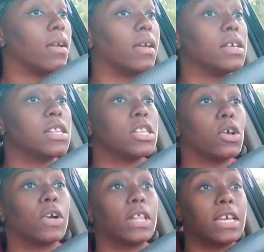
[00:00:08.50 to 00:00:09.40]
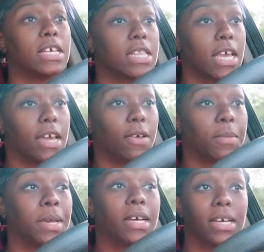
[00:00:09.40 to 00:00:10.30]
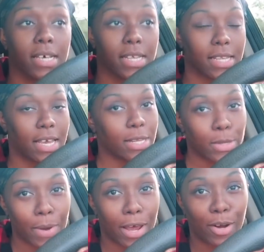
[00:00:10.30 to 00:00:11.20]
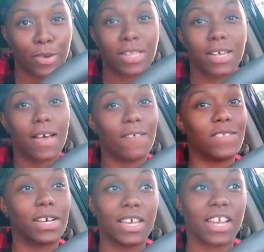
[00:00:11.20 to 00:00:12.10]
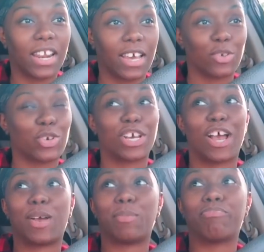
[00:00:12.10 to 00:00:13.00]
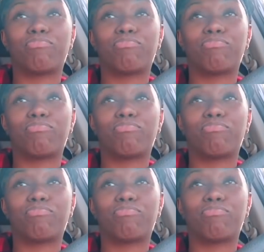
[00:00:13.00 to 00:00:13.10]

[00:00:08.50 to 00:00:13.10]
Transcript: It's early as hell because guess who gotta go to a fucking nail shop?